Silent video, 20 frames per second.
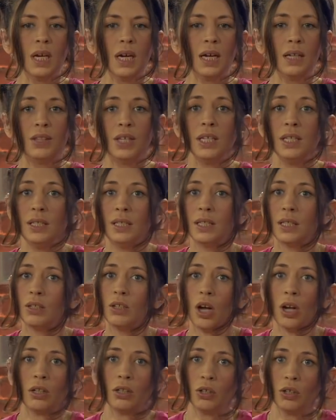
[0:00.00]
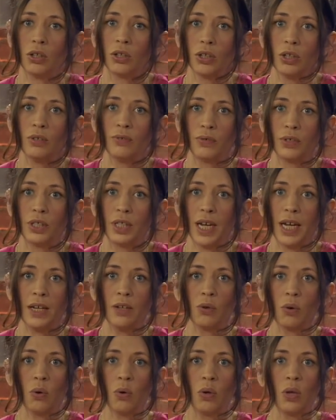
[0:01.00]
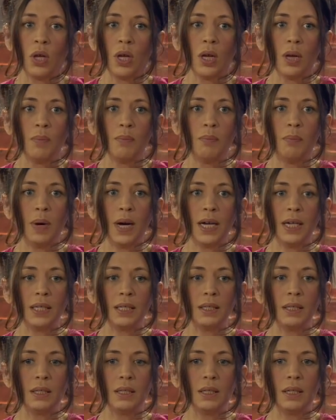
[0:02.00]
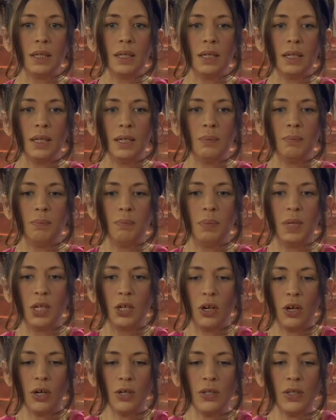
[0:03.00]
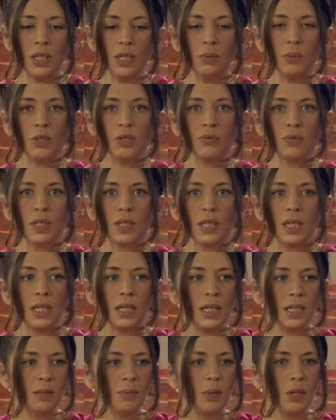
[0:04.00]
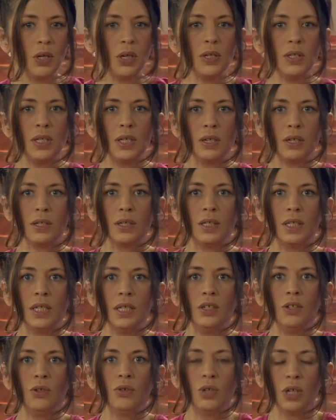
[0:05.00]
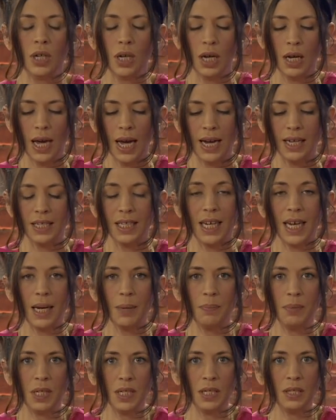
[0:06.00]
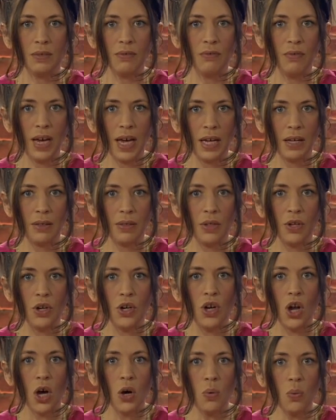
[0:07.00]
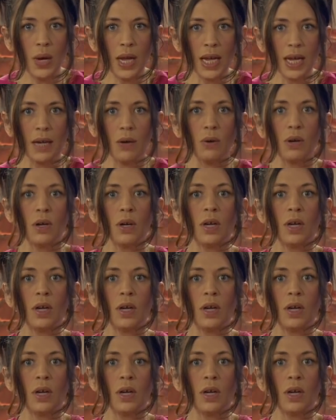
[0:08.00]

Things did not look good for Daniel, but because he was resilient, because he continued and kept his faith, knowing